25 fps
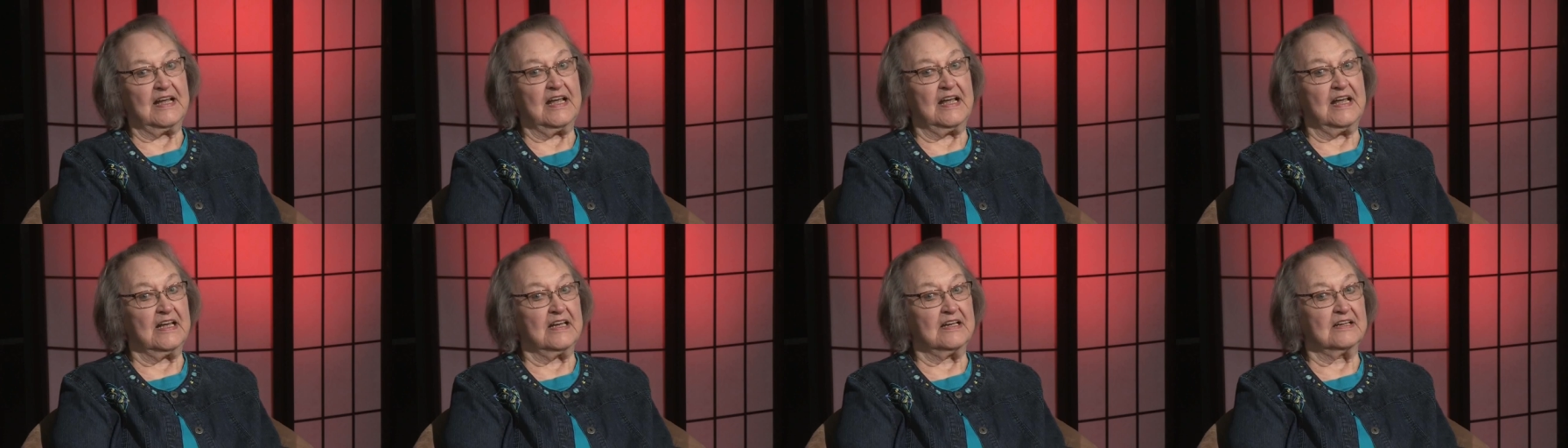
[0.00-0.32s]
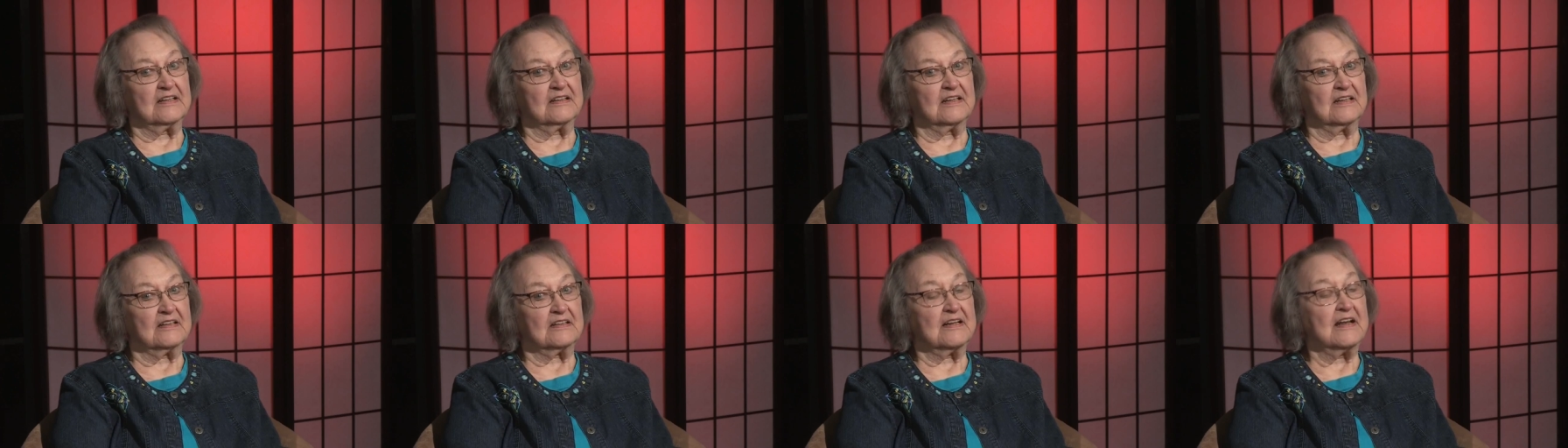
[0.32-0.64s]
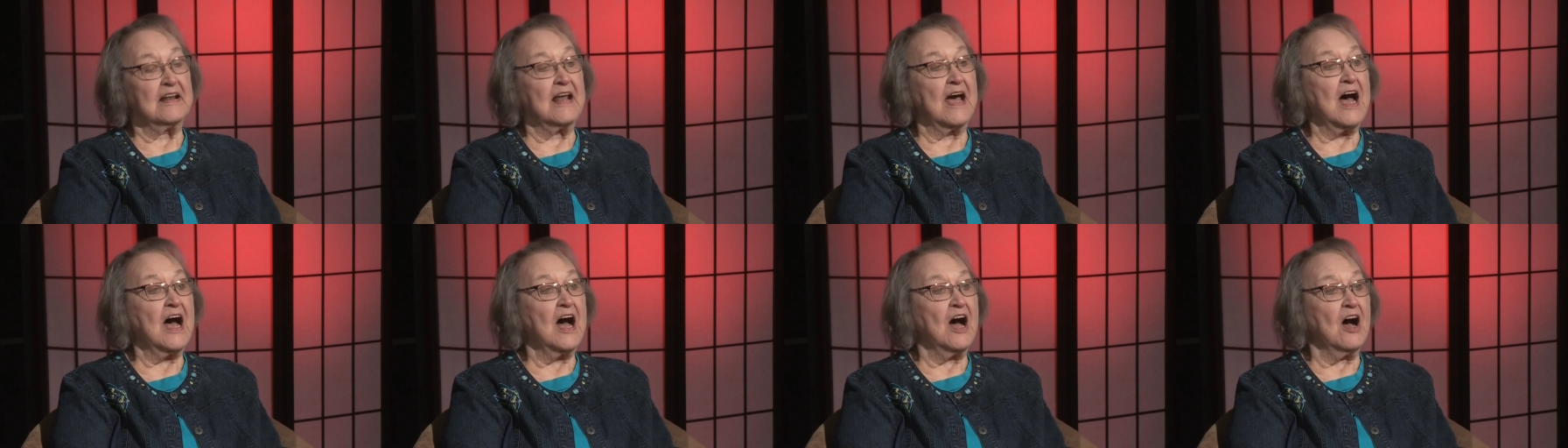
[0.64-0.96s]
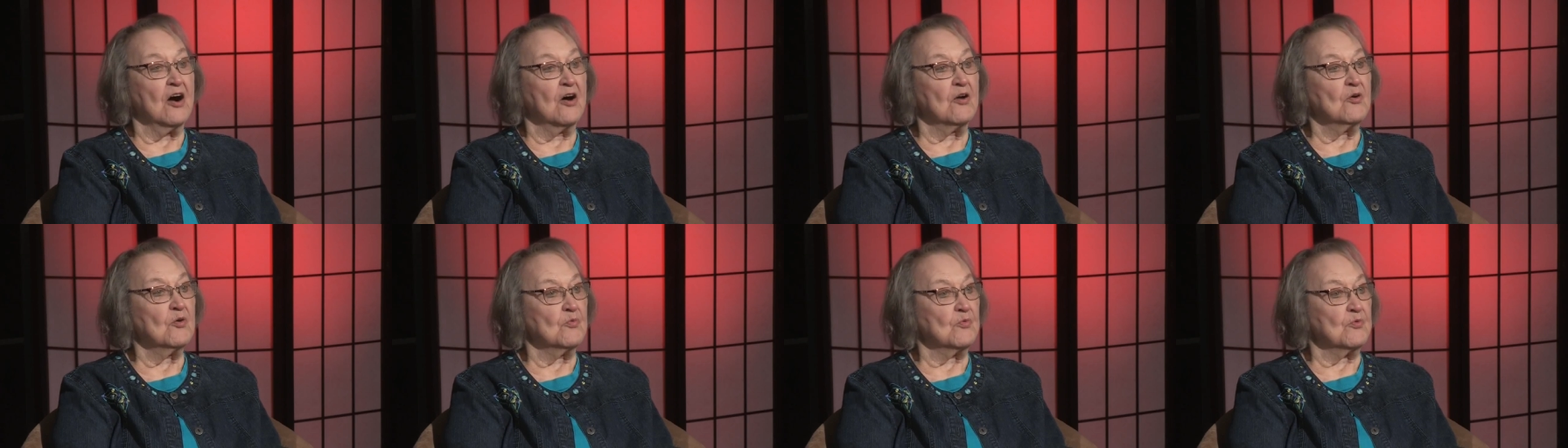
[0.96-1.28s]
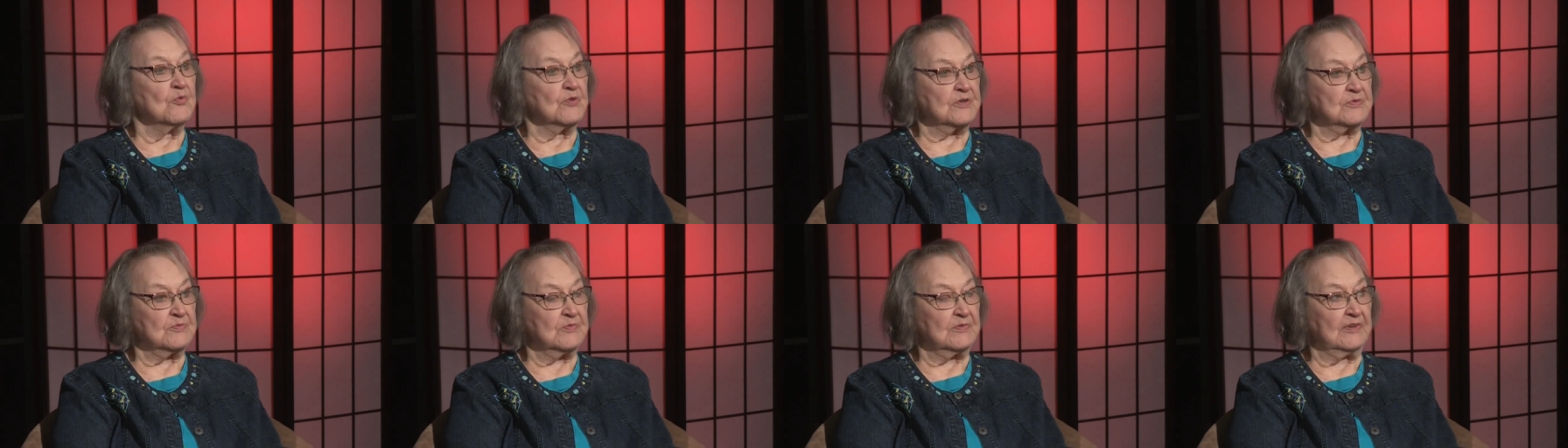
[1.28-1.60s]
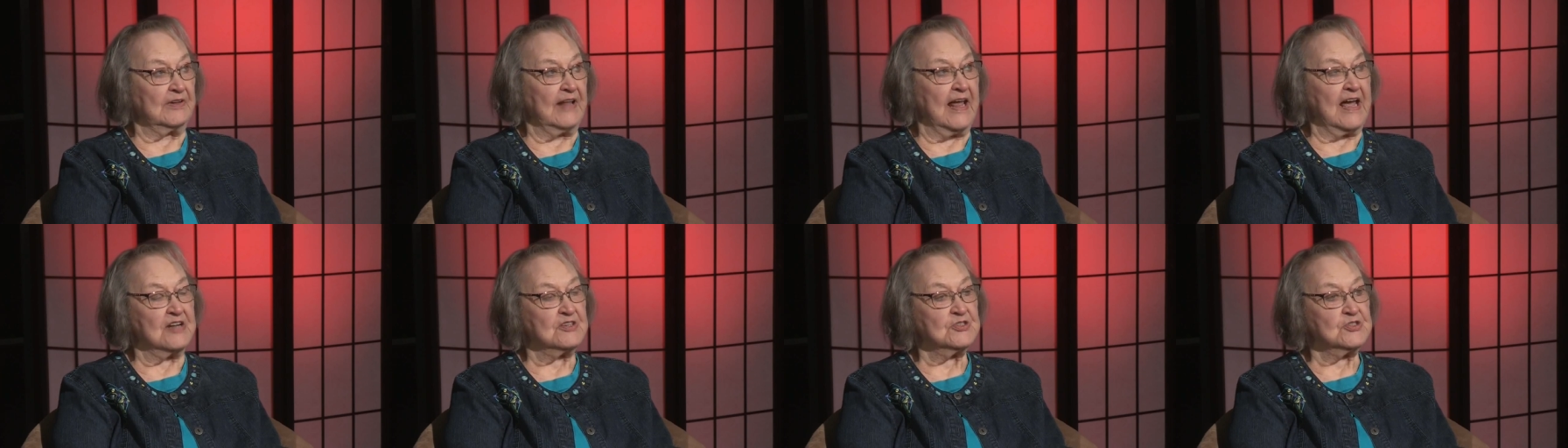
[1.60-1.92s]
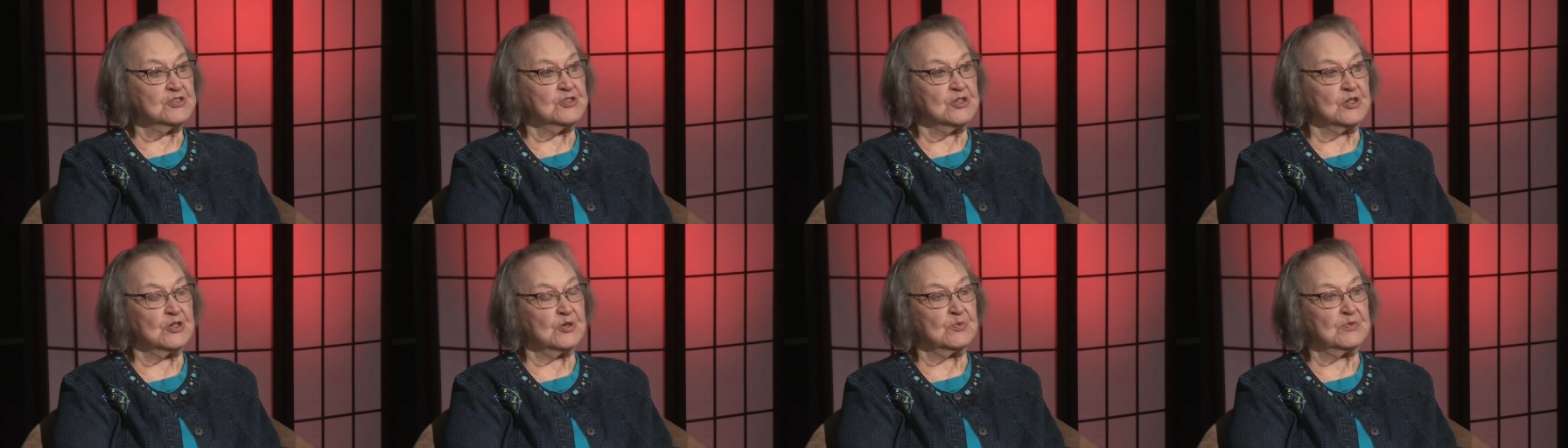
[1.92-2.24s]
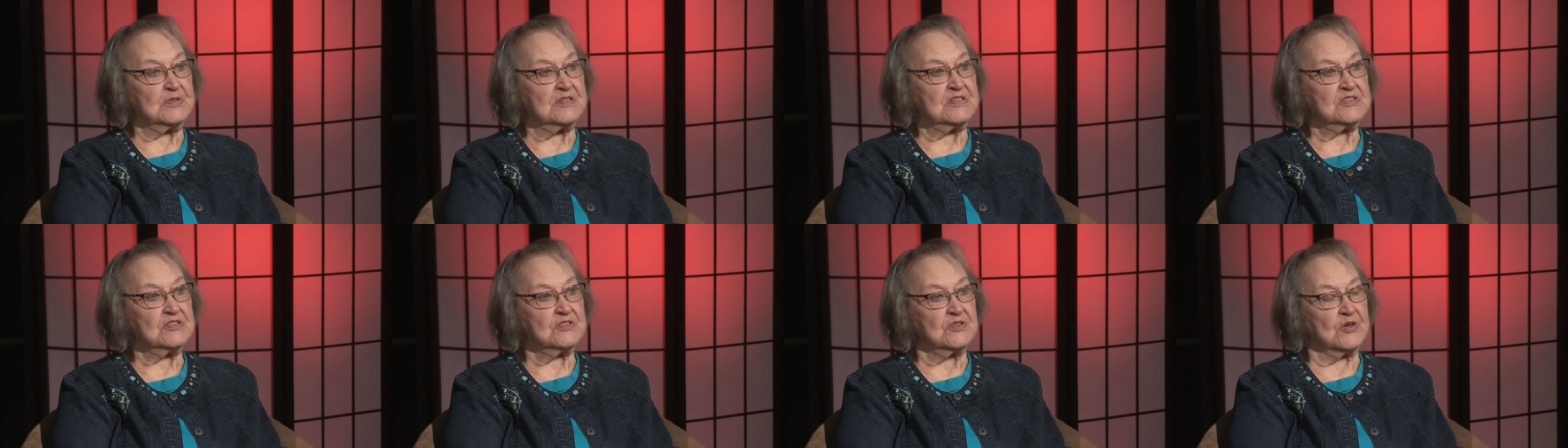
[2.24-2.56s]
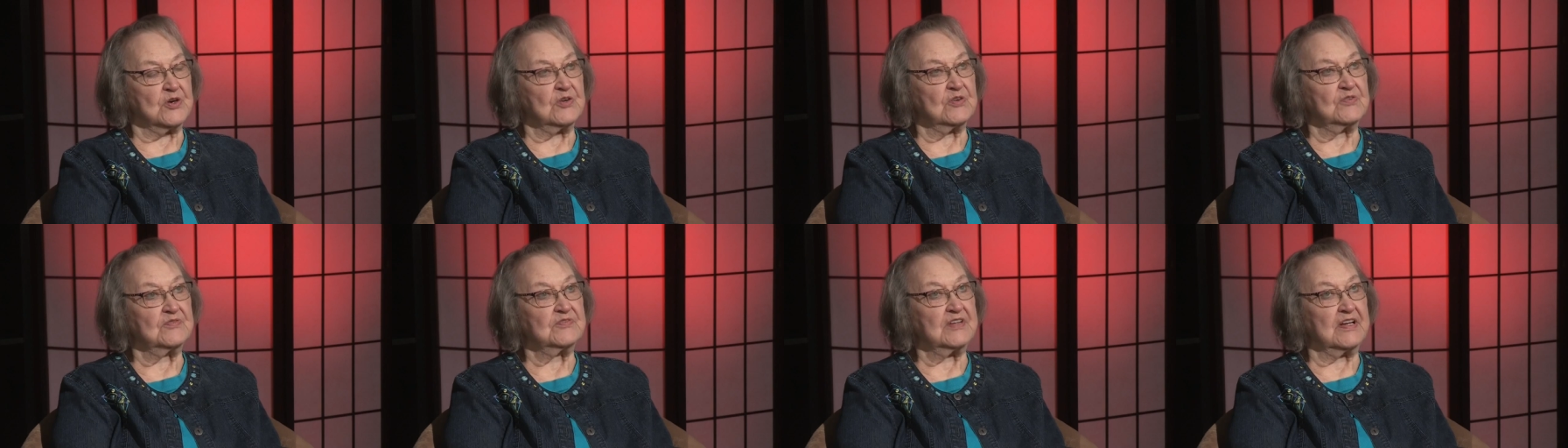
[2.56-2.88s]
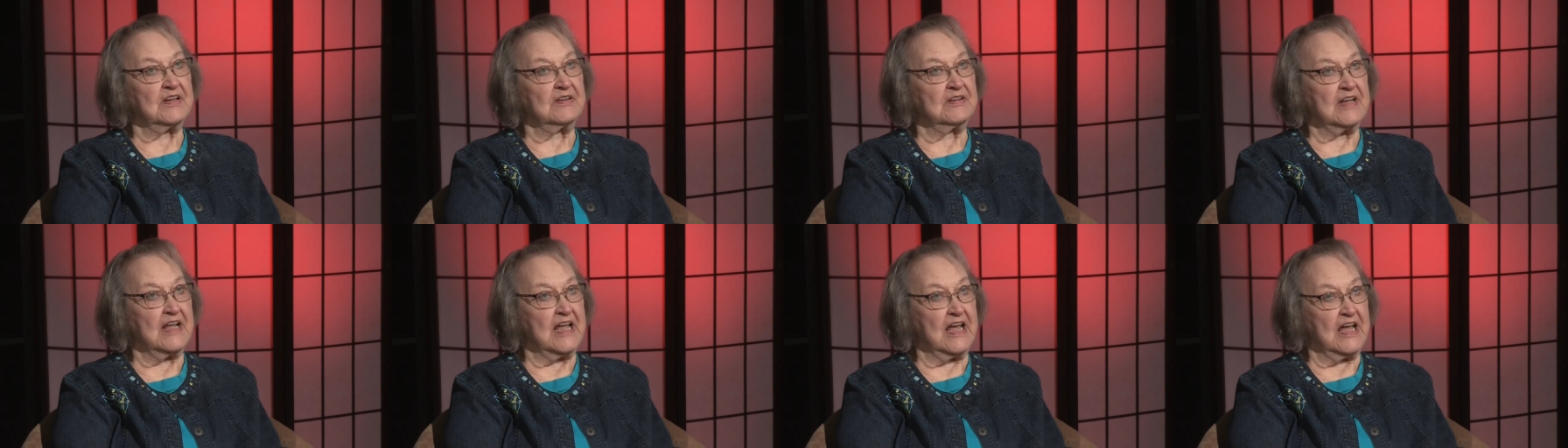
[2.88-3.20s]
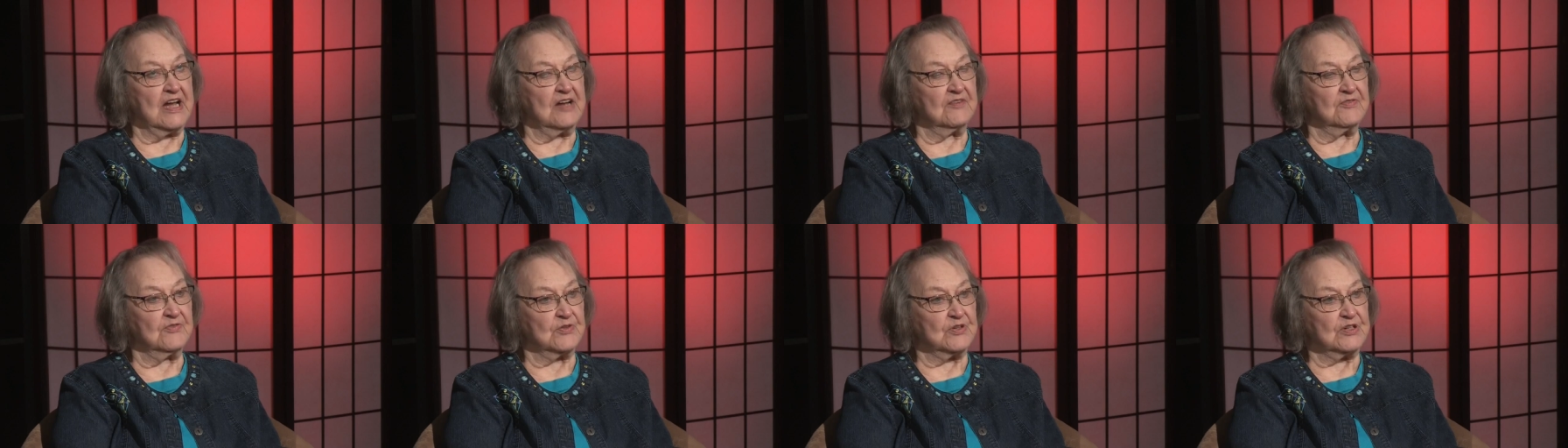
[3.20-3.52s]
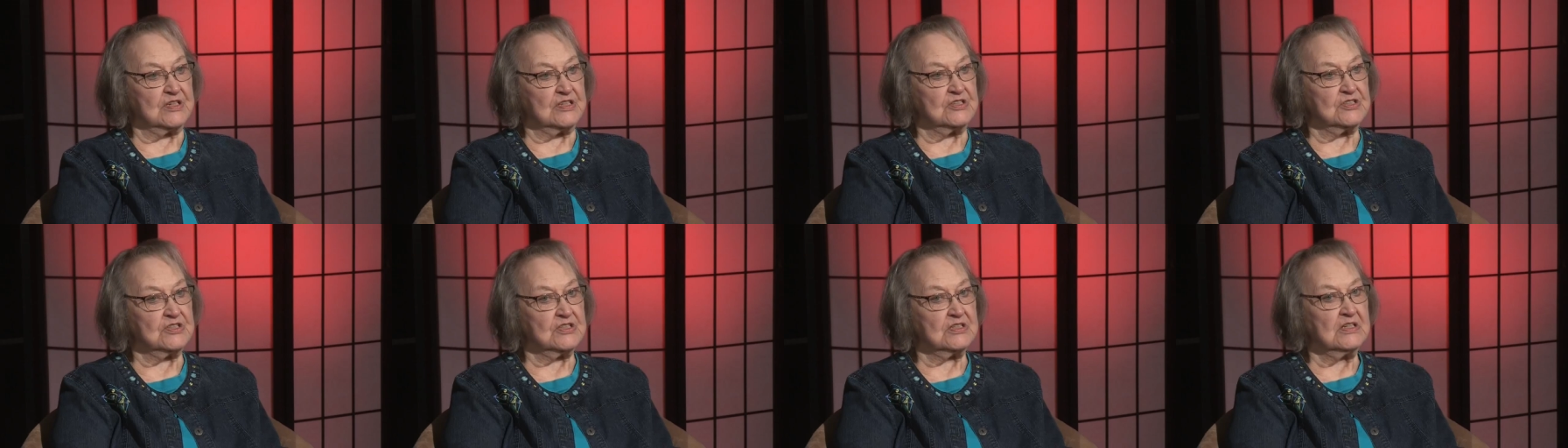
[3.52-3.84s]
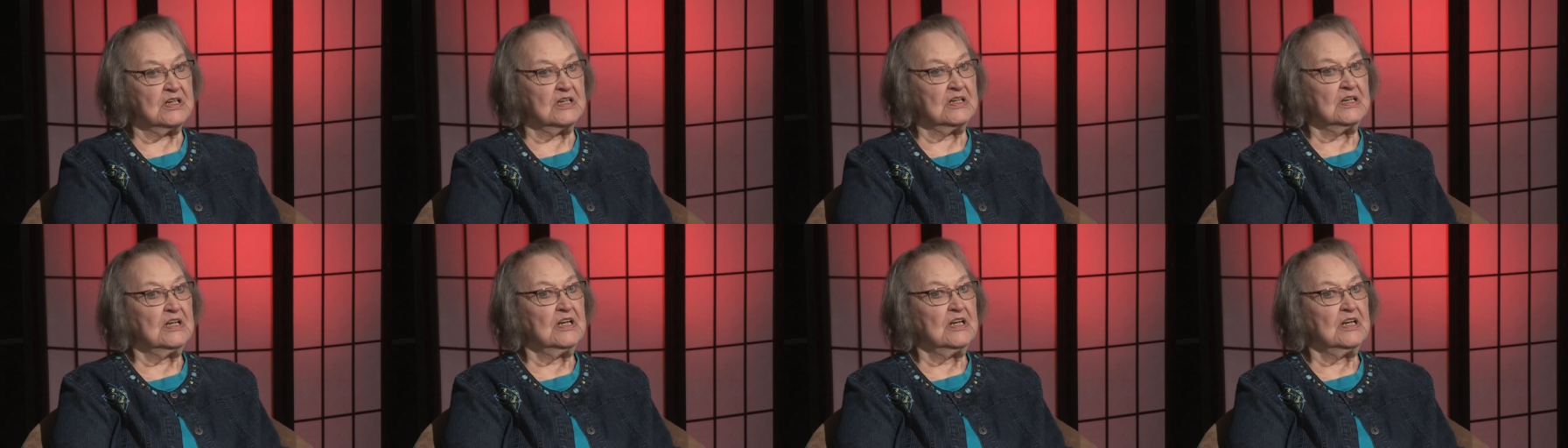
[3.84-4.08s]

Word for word: And now, last year, we served an average